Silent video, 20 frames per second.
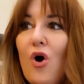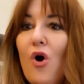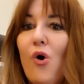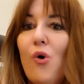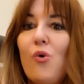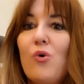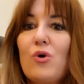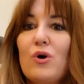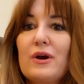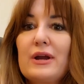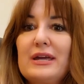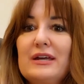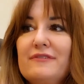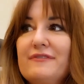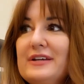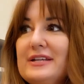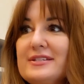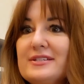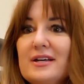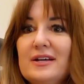or if
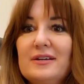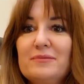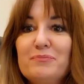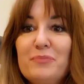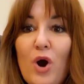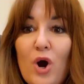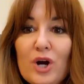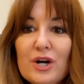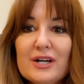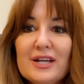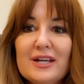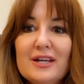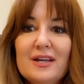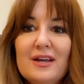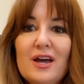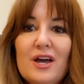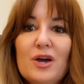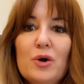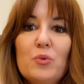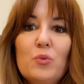it's a party,
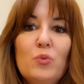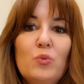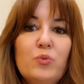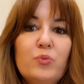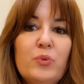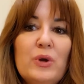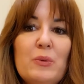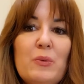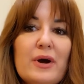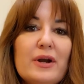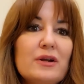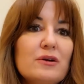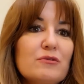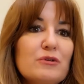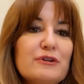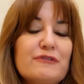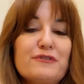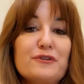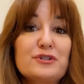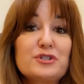we want to
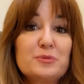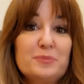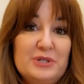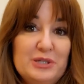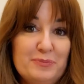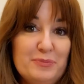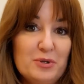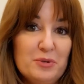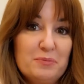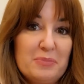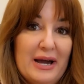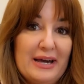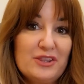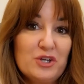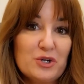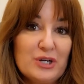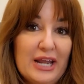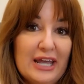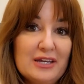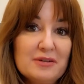refer to people by their
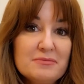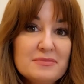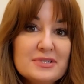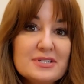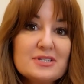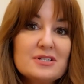names,